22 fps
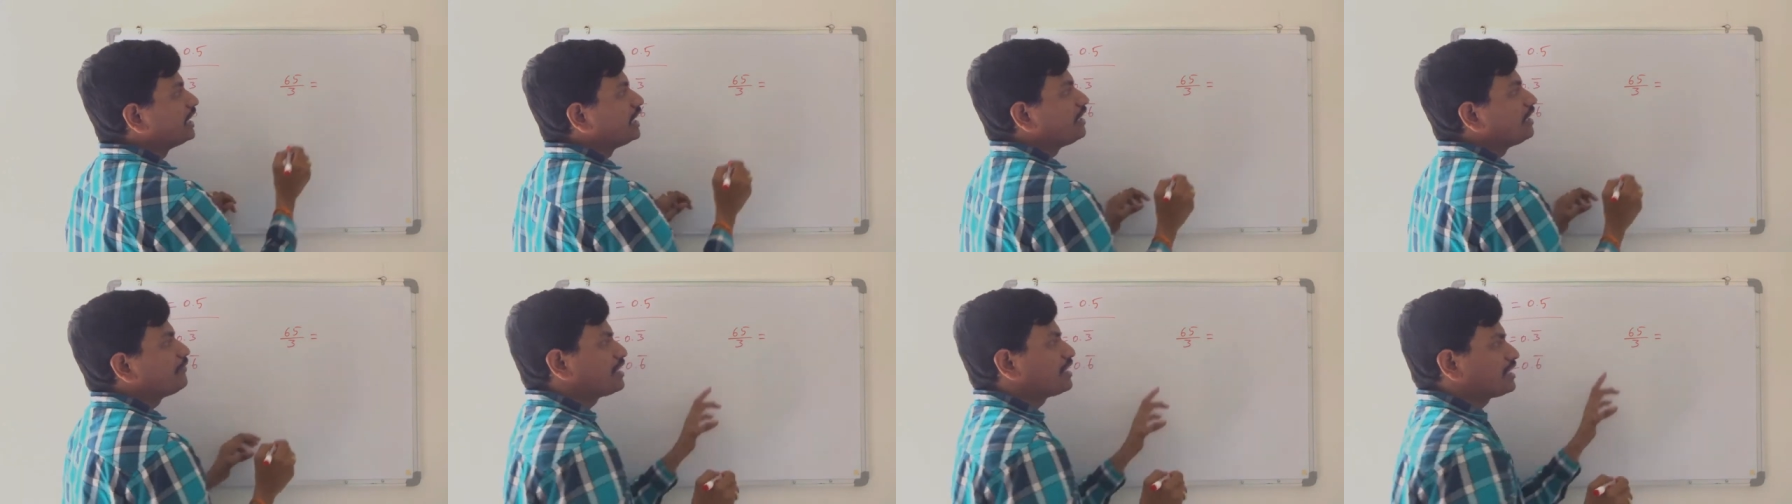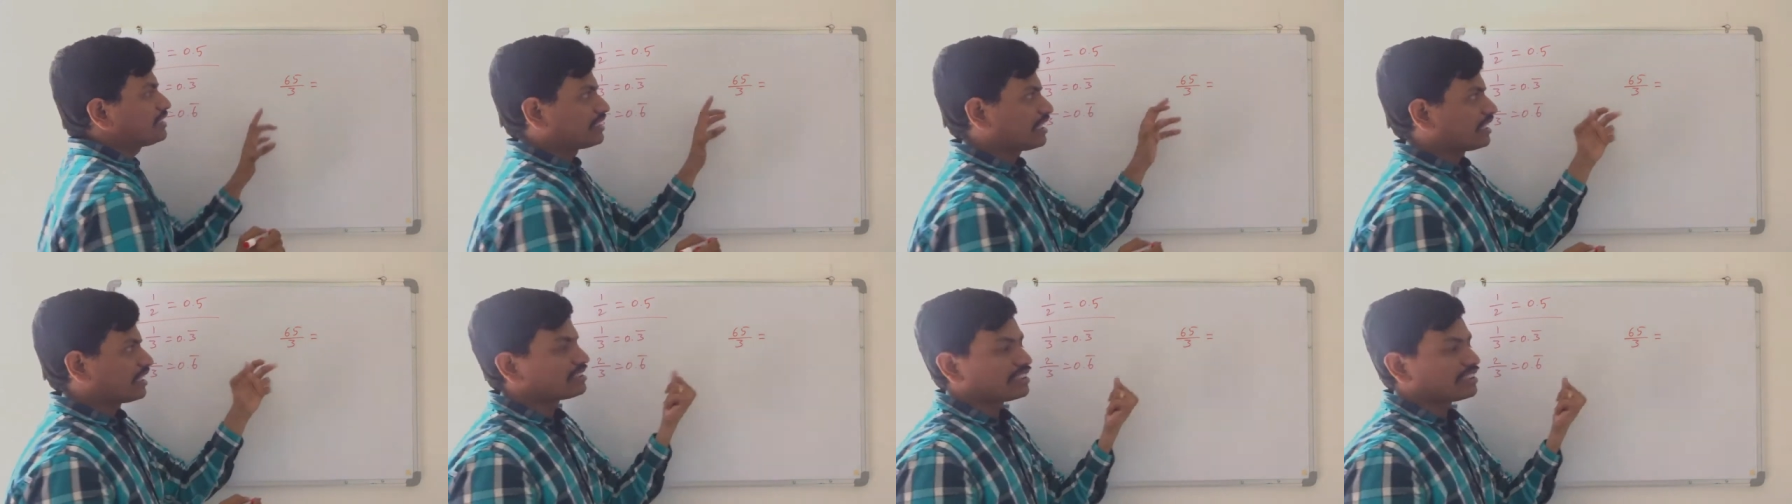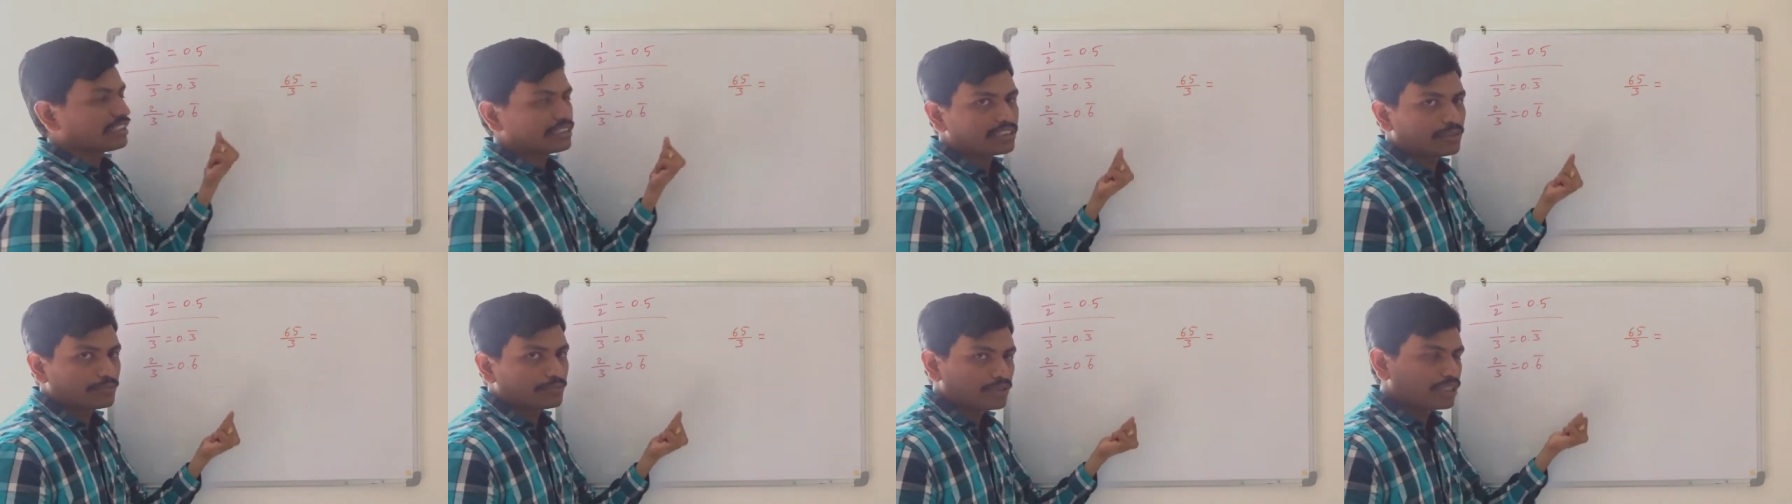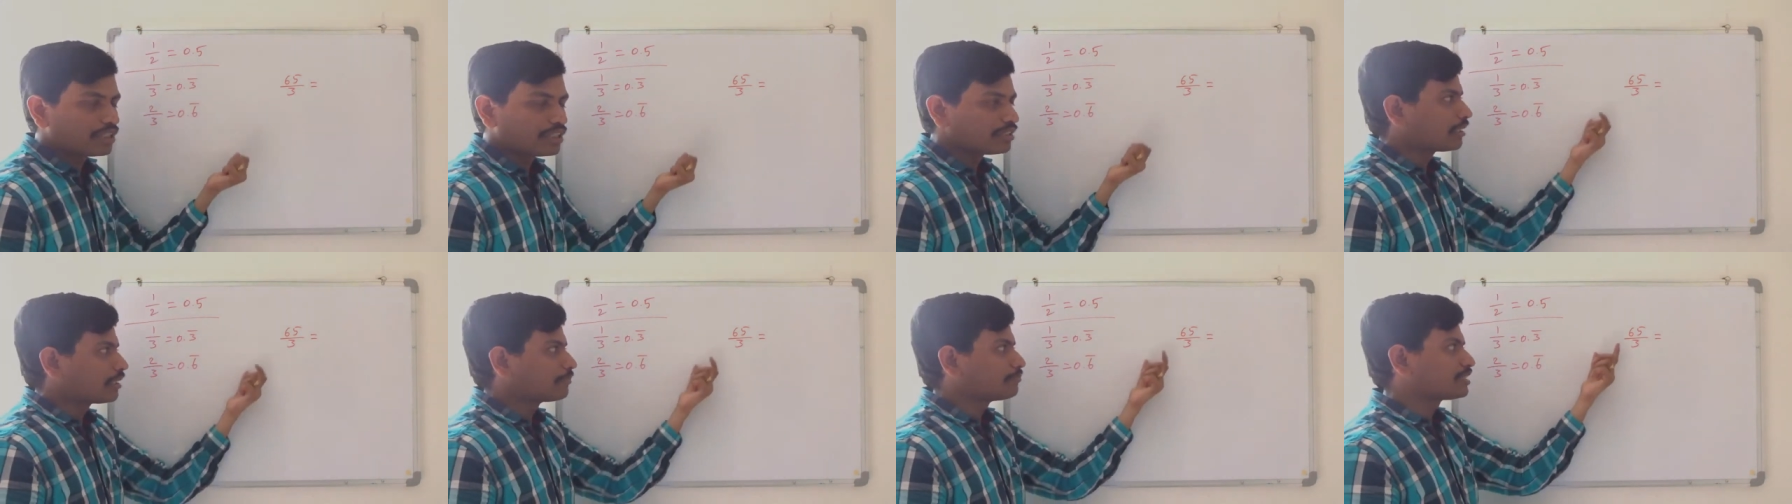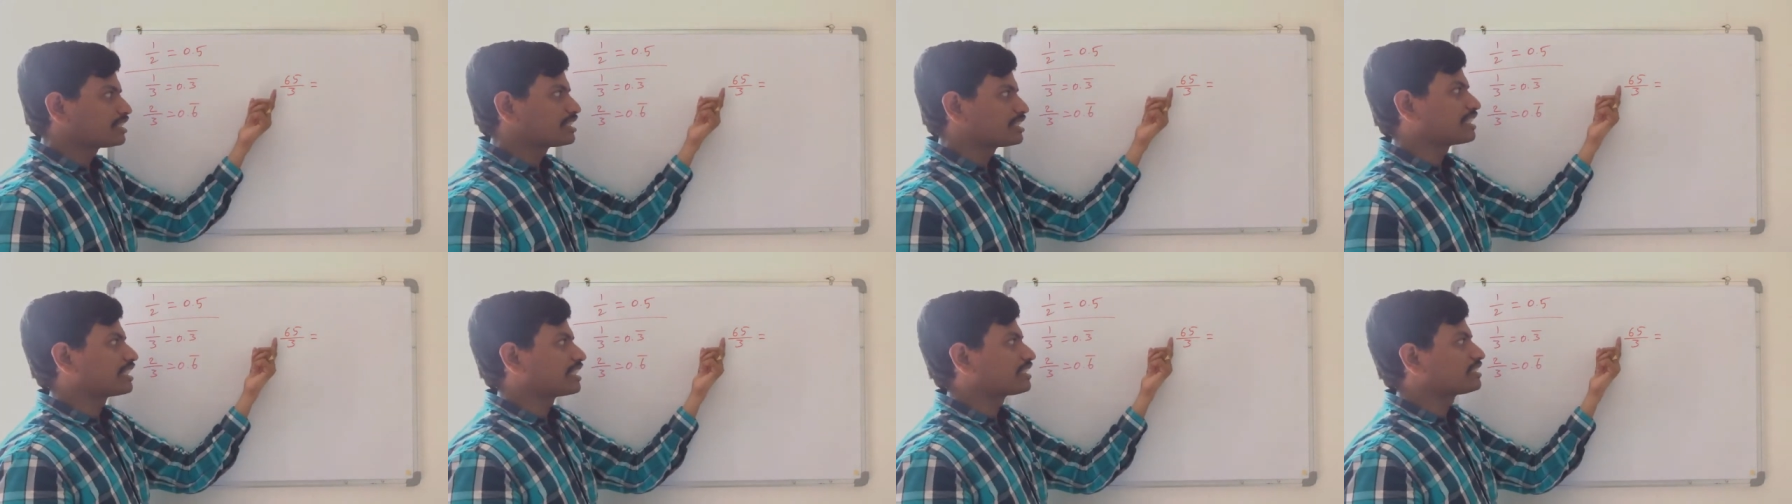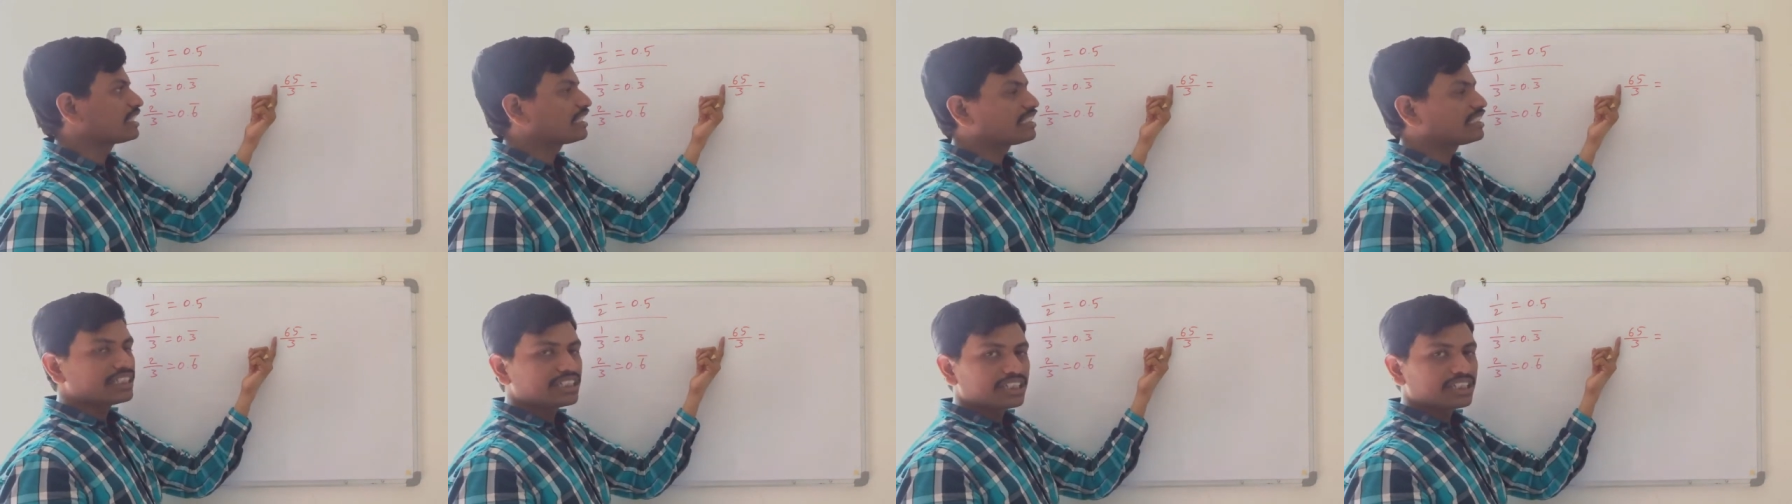If it is some number is
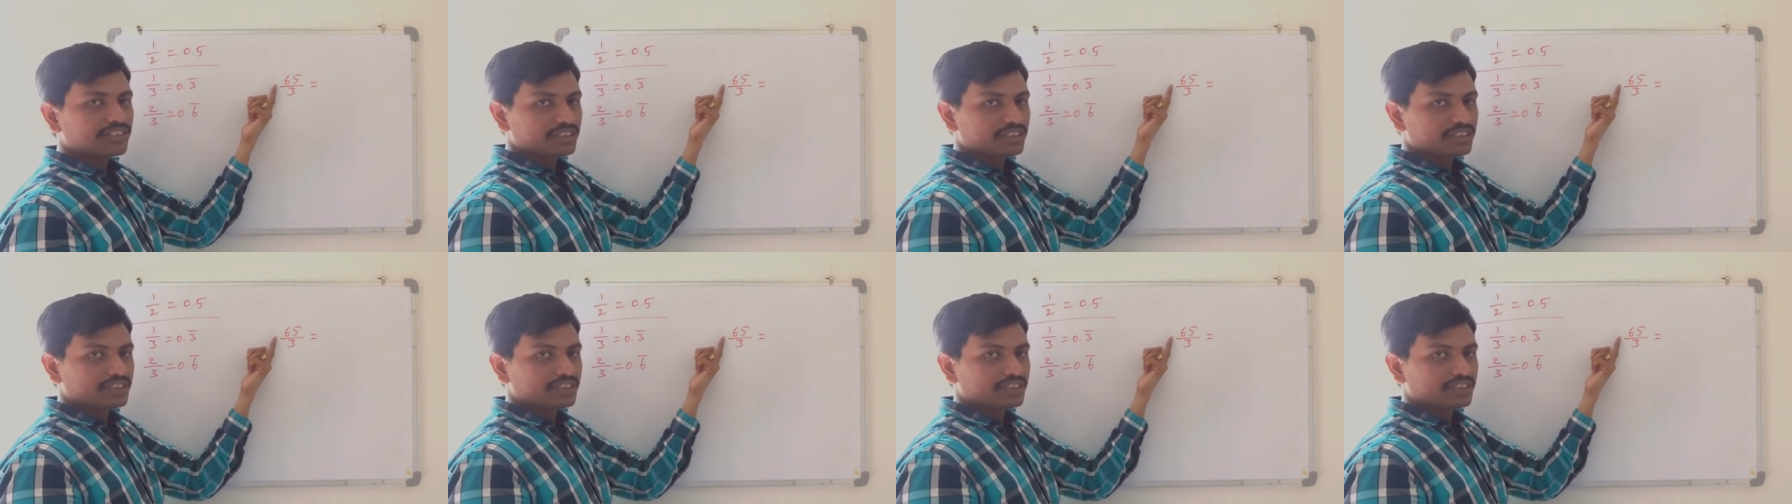exactly